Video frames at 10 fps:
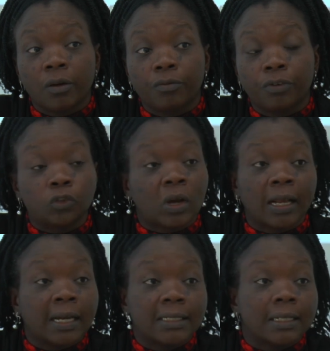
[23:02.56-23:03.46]

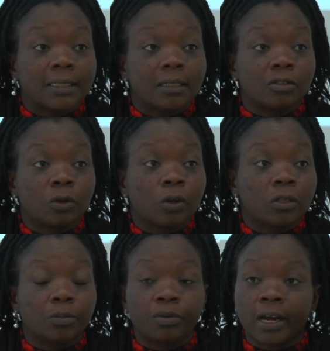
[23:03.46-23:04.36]
visual artists. He's
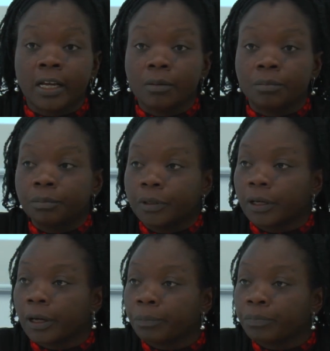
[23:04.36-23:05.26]
called Ibrahim
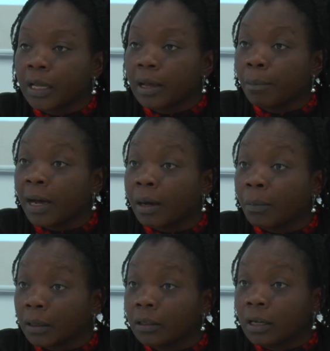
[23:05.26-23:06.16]

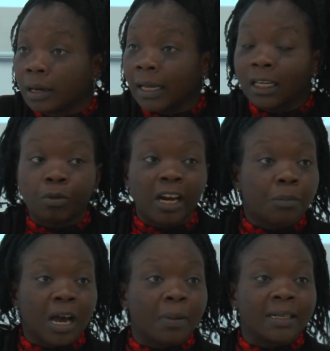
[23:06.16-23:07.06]
Mahama. Like
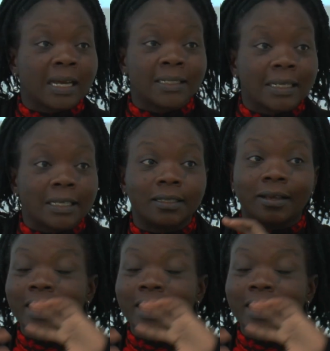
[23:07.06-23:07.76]
Ibrahim Mahama does these